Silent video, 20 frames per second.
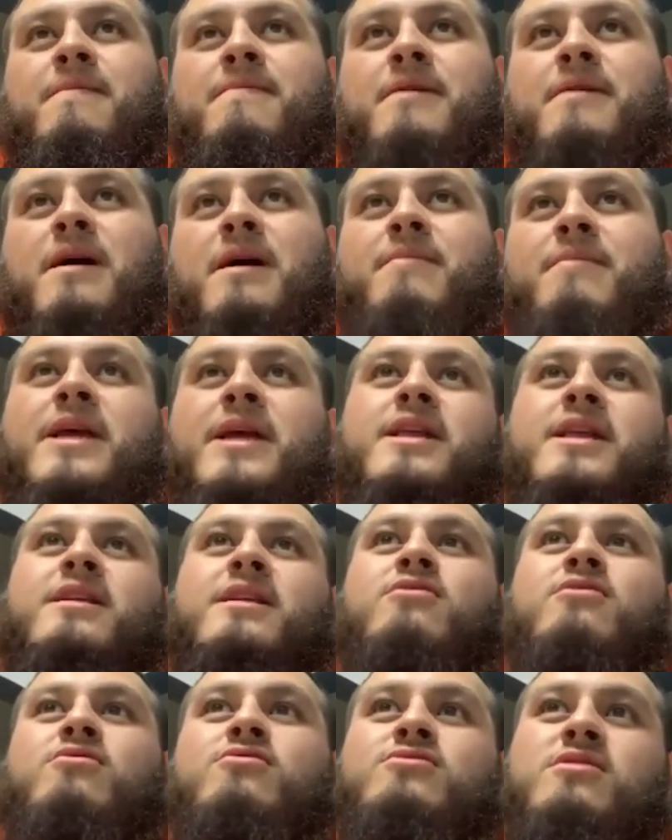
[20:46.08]
Then
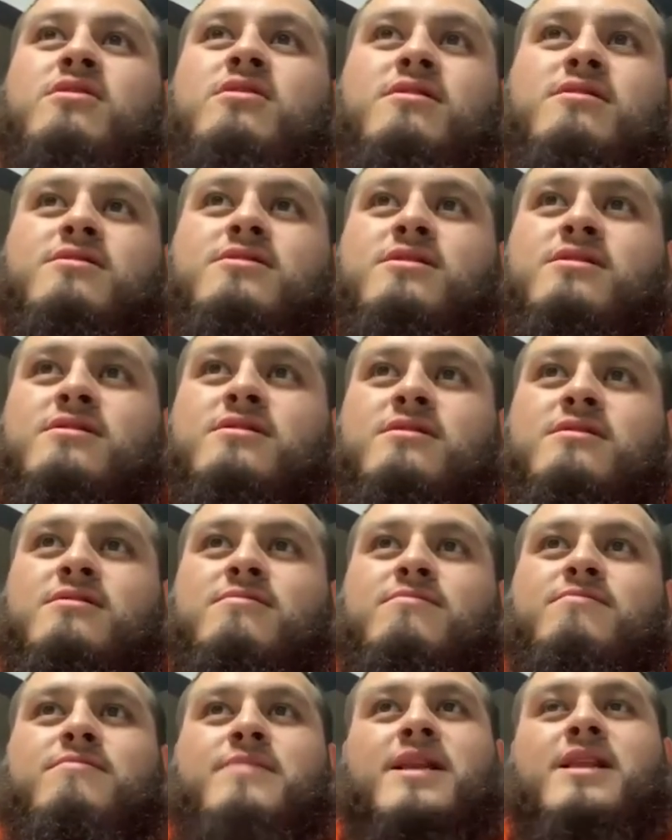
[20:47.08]
it goes on
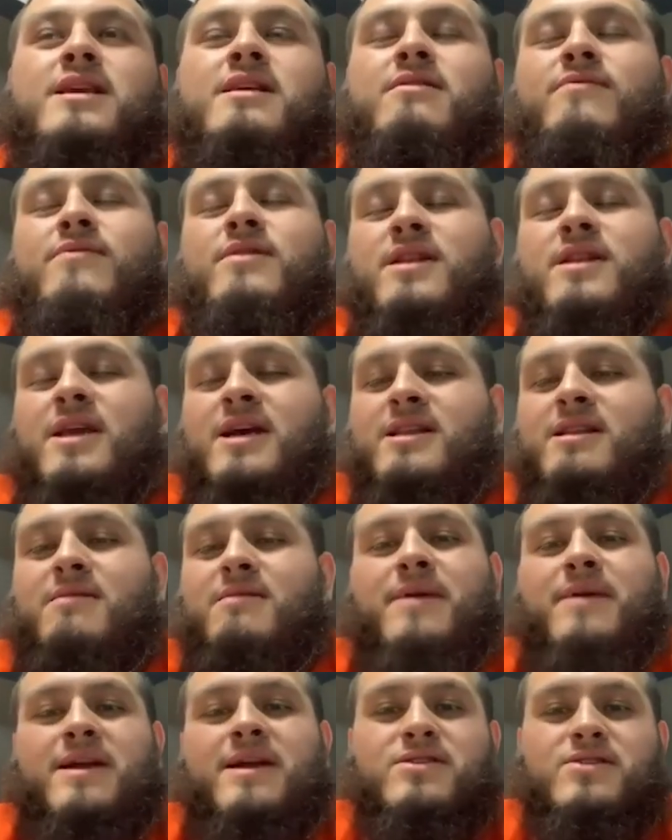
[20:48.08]
to many of the
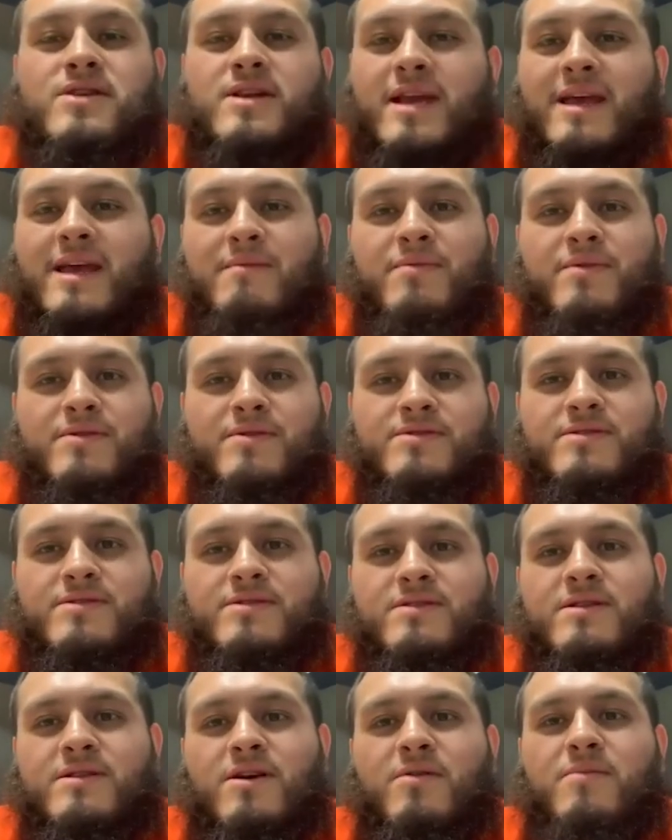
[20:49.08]
major labels,